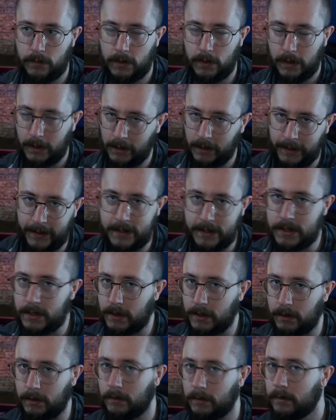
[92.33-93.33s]

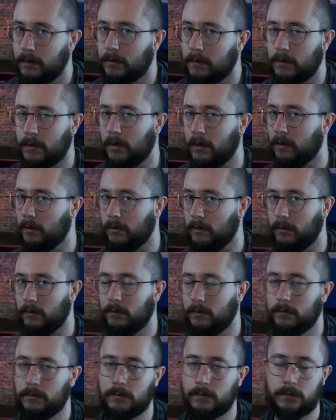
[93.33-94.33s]
glazing color.
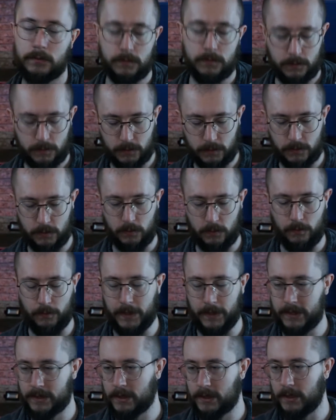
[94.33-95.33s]
So
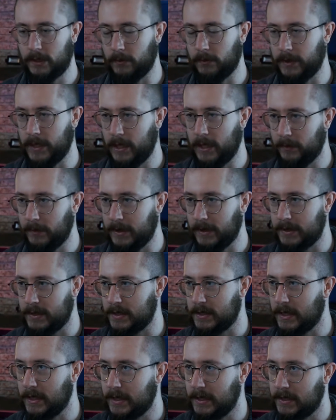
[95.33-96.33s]
basically what that means is
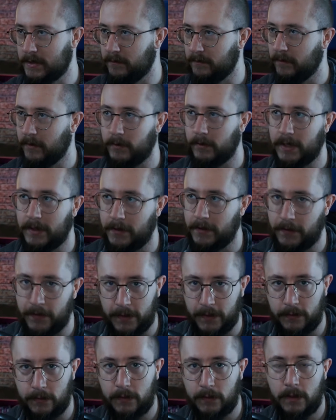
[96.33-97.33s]
that it's a very
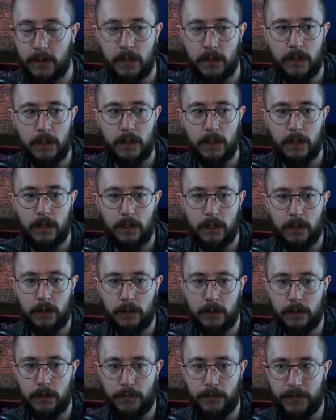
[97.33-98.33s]
thin
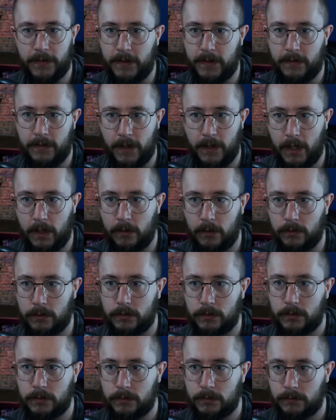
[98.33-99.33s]
down
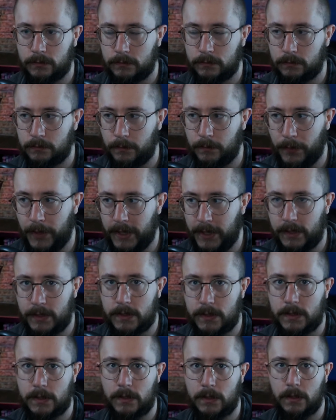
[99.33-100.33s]

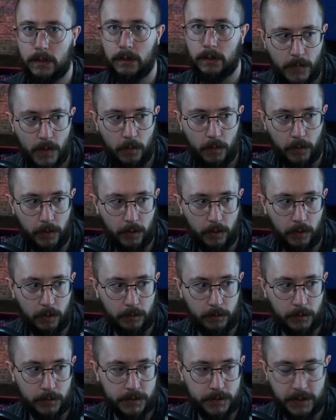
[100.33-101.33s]
paint, where
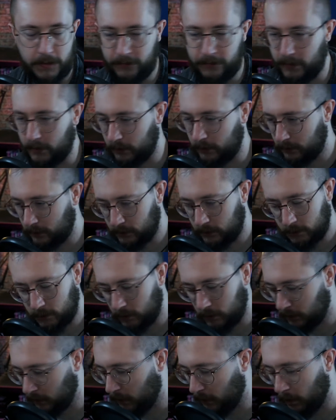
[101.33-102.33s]
almost if you
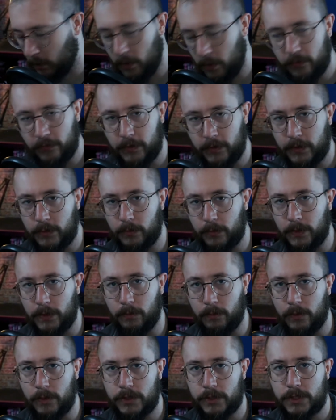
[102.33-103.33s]
go over it with a
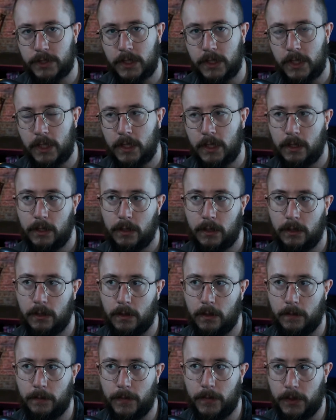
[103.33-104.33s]
brush,
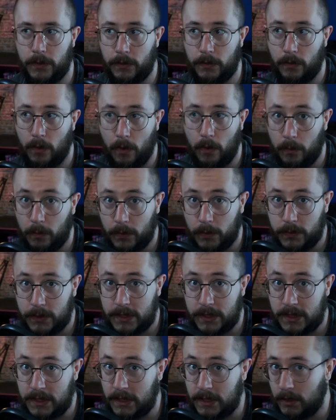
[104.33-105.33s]
you almost
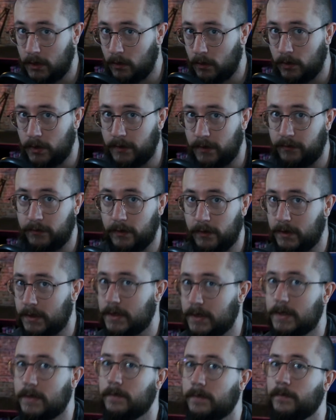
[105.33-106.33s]
see no
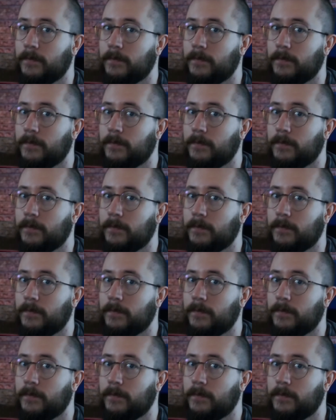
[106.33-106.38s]
difference.